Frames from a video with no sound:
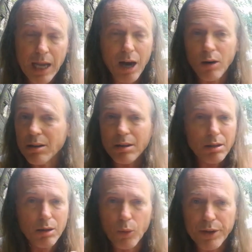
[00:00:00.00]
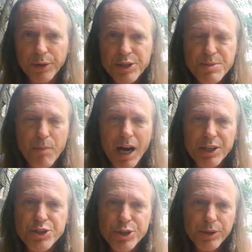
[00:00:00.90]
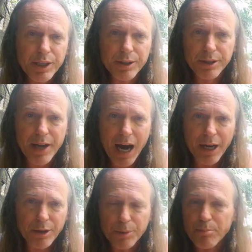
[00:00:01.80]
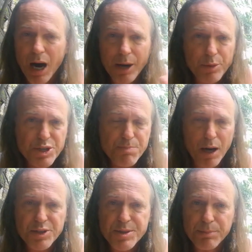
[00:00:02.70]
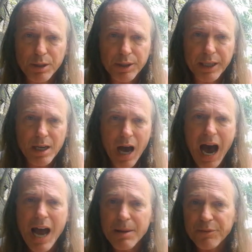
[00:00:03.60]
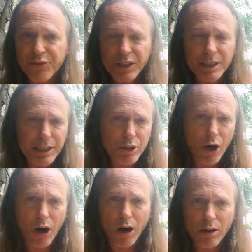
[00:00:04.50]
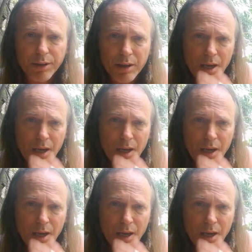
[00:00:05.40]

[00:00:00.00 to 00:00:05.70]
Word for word: Now, whether it's my duty or not, or my responsibility, I am feeling called.